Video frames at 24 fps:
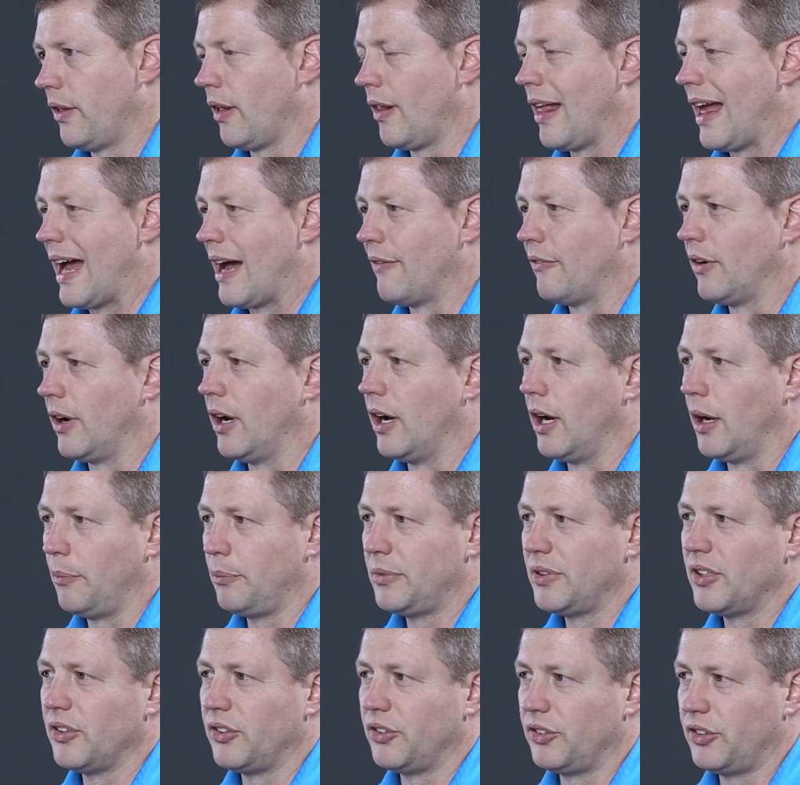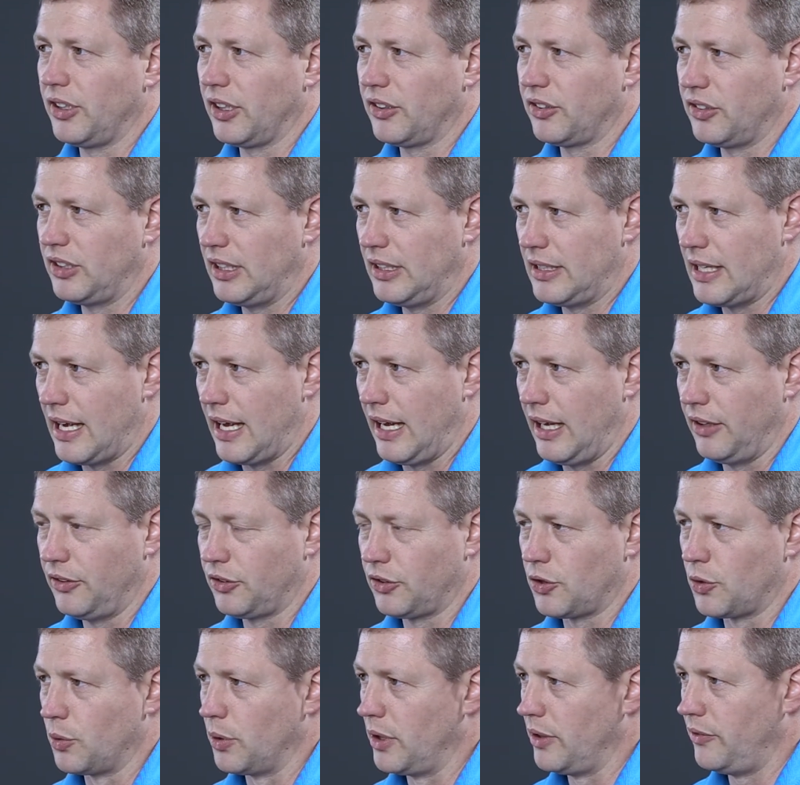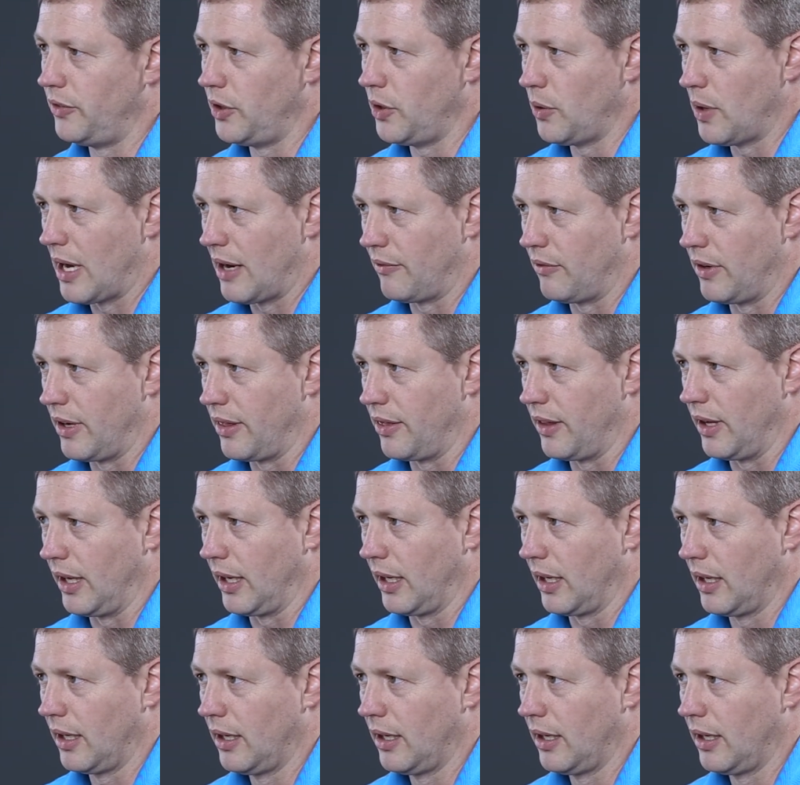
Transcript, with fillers: they'll have up to 60 days to review everything.